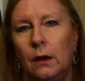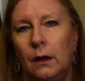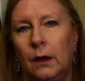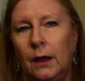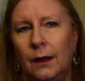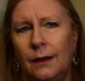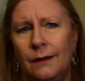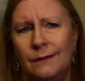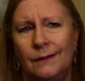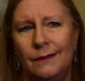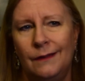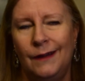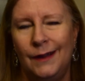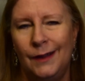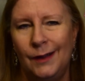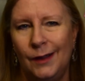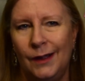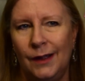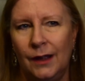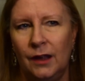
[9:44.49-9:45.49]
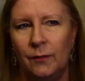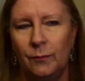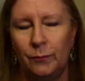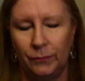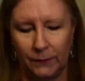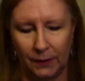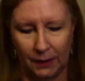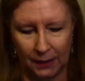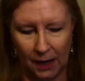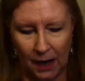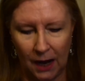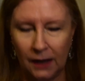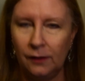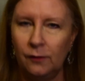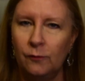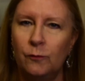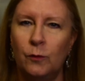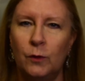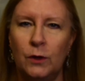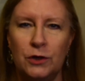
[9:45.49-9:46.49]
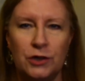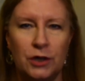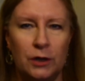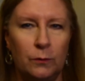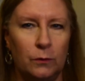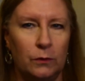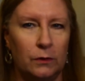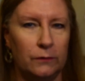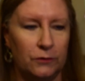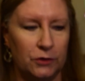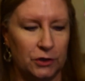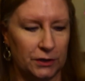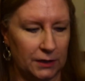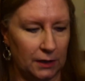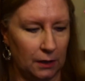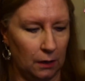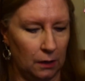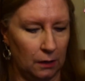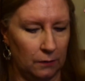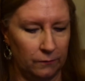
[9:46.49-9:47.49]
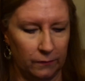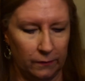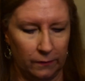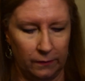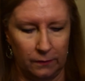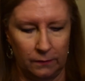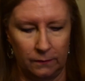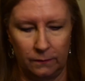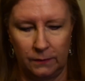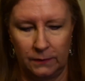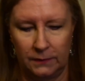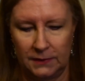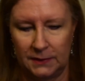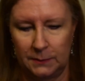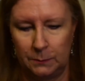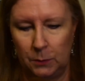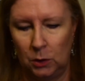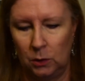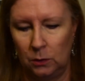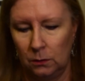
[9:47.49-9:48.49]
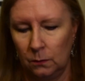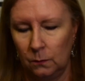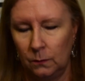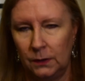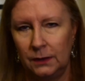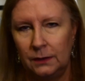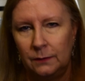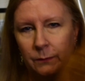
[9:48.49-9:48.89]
and I kind of wish I would have just gone for the smaller one.